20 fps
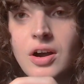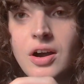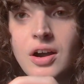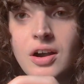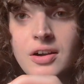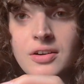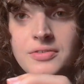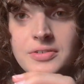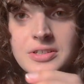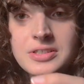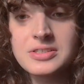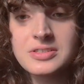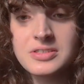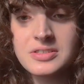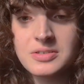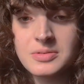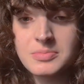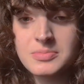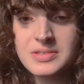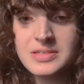
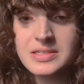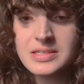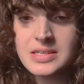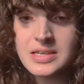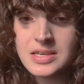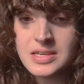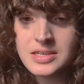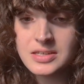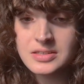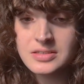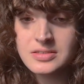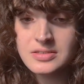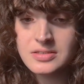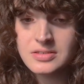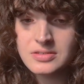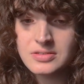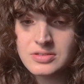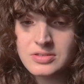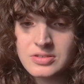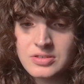harvest some
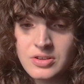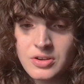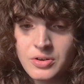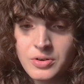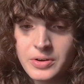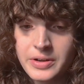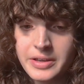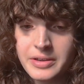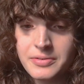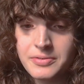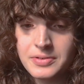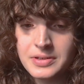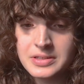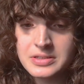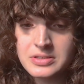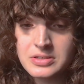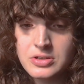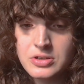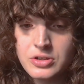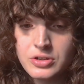seeds, so if
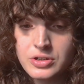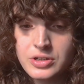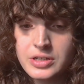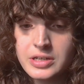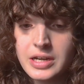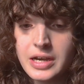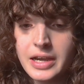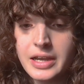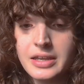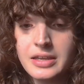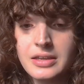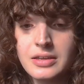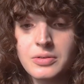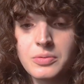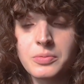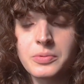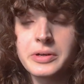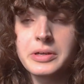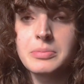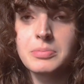it's good, I
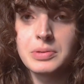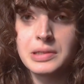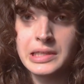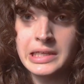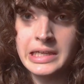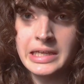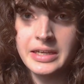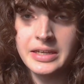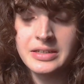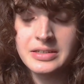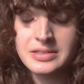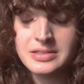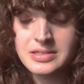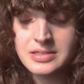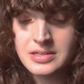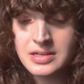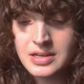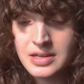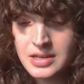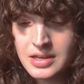can
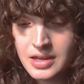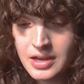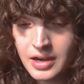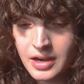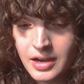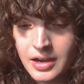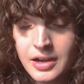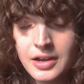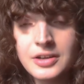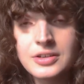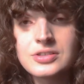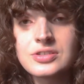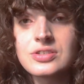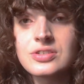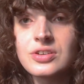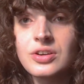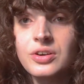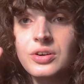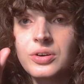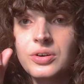replant.
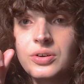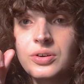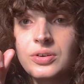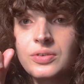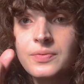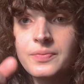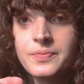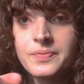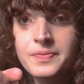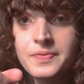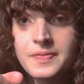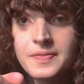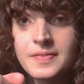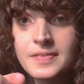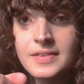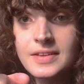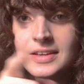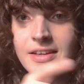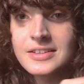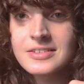So
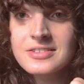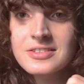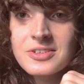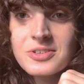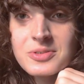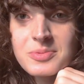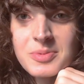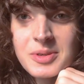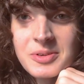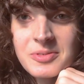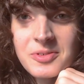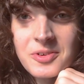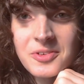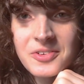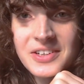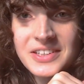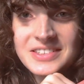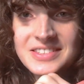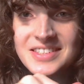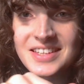excuse me for
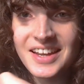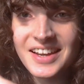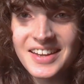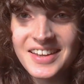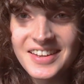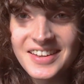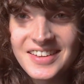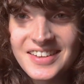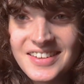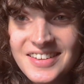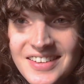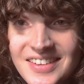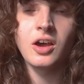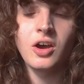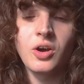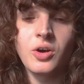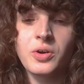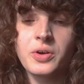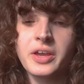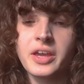1 second.
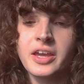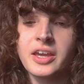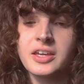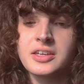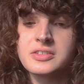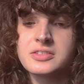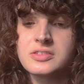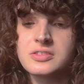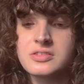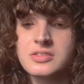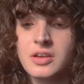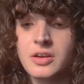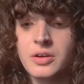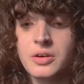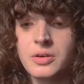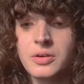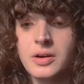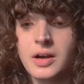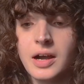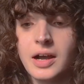Okay,
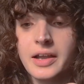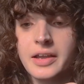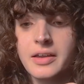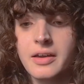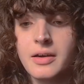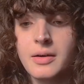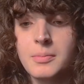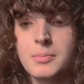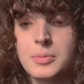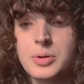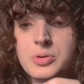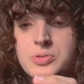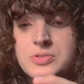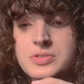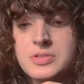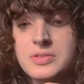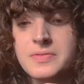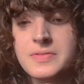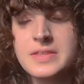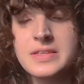so I got
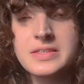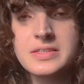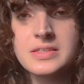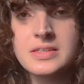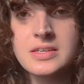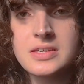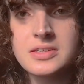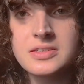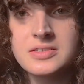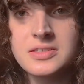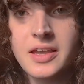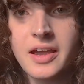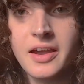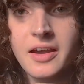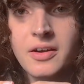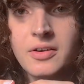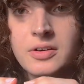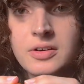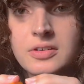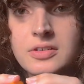most of the seeds
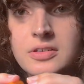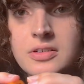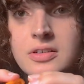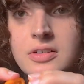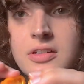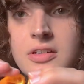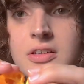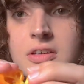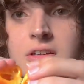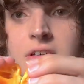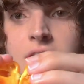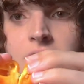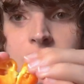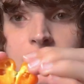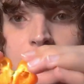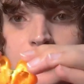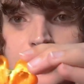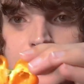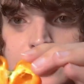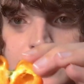out,
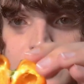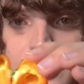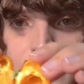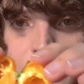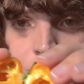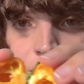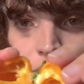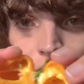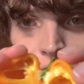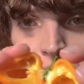just to show